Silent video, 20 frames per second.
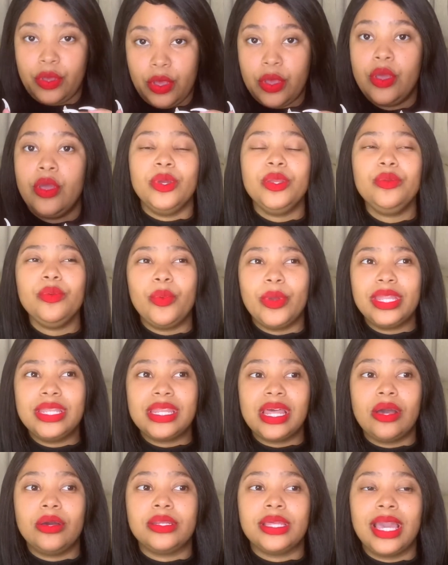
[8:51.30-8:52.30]
When we
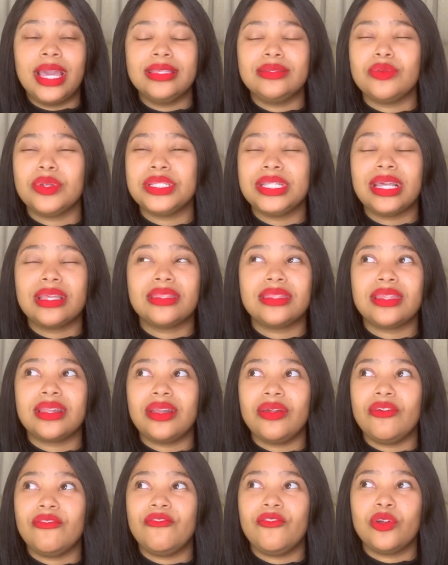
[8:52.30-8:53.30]
went out, guys, it was like
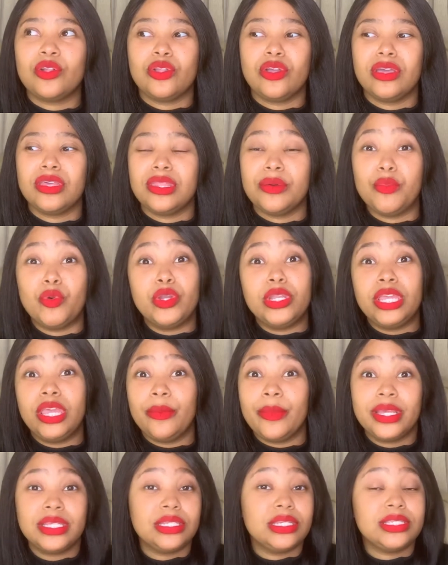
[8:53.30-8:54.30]
3 or 4 o'clock in the morning.
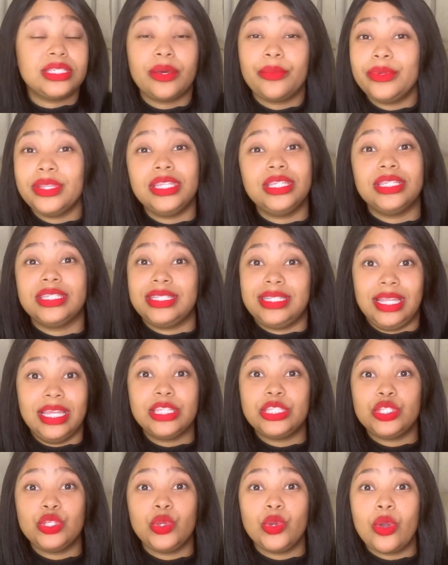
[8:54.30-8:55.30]
Imagine somebody just
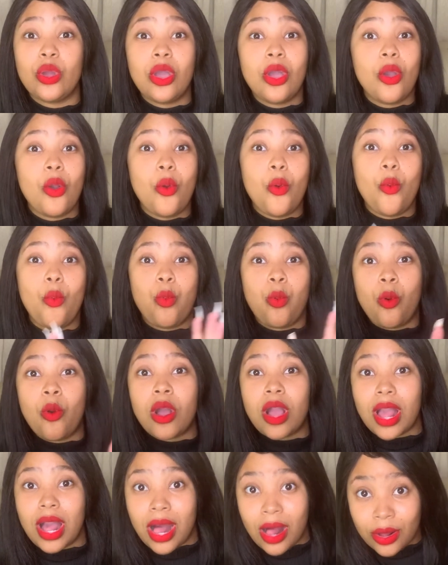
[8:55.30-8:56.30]
lets you
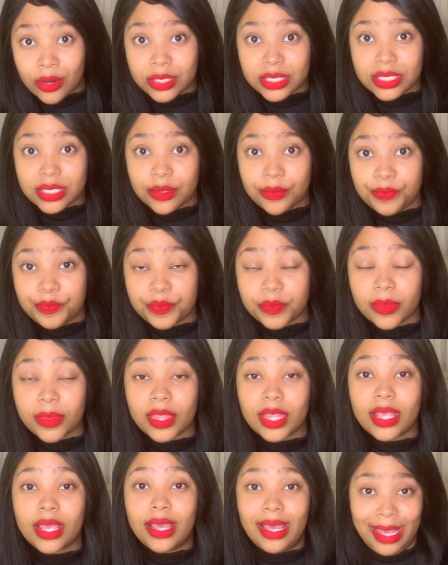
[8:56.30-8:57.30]
walk out
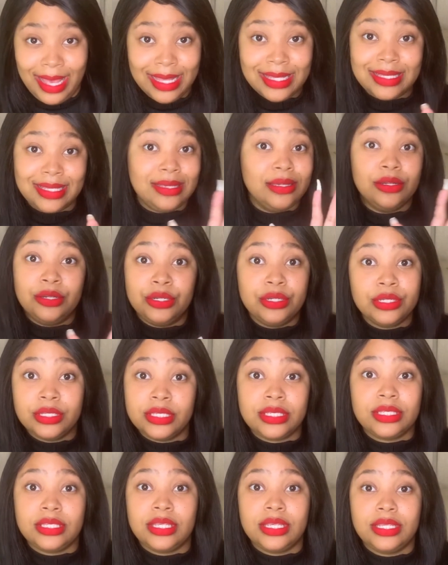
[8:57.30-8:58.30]
as
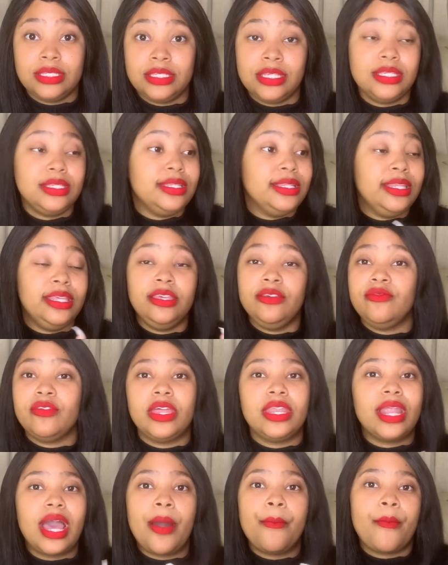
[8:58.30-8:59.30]
girls, just leave,
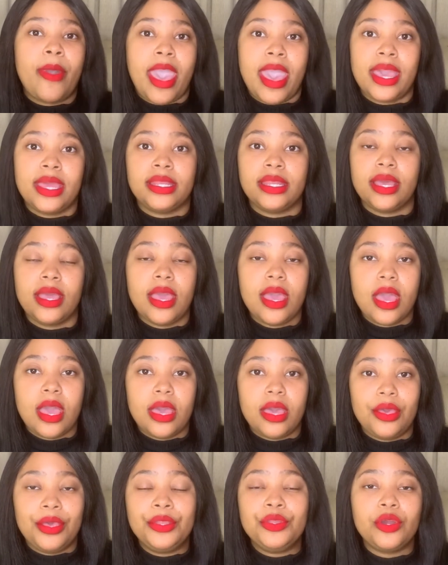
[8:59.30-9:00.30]
and I'm mad,
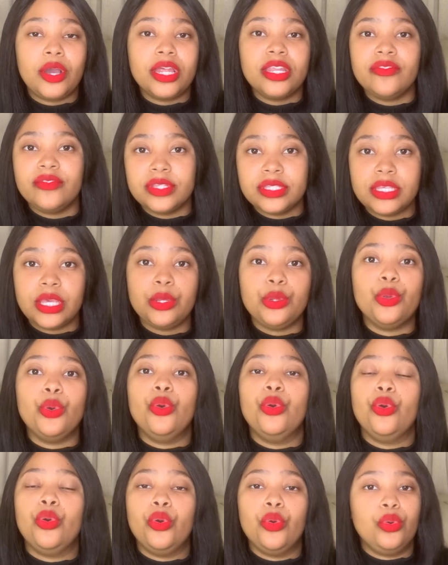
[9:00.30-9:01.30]
and you can't even say no.
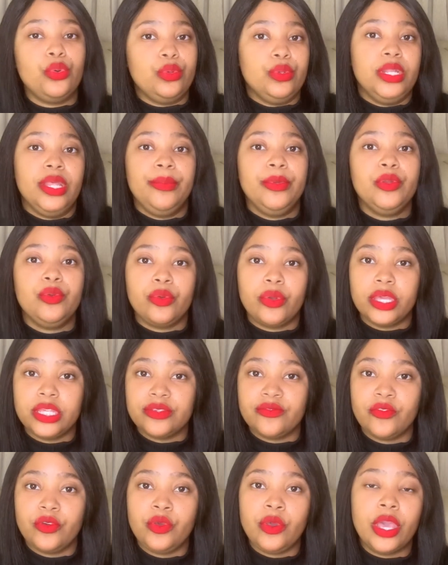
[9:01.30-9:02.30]
Let me
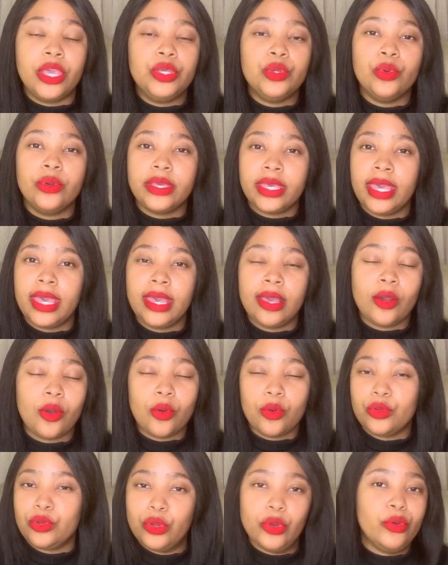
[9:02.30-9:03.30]
request for you. Are you okay?
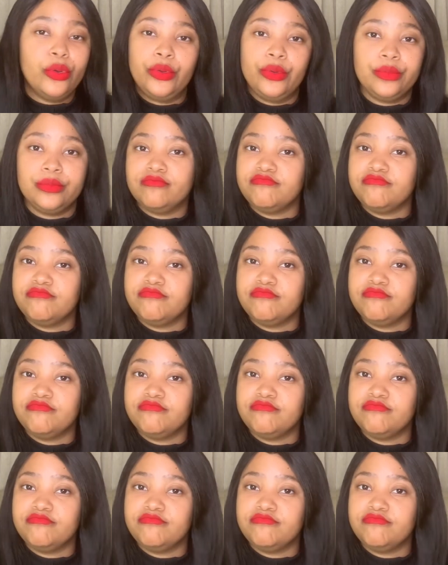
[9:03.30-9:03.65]
Oh no.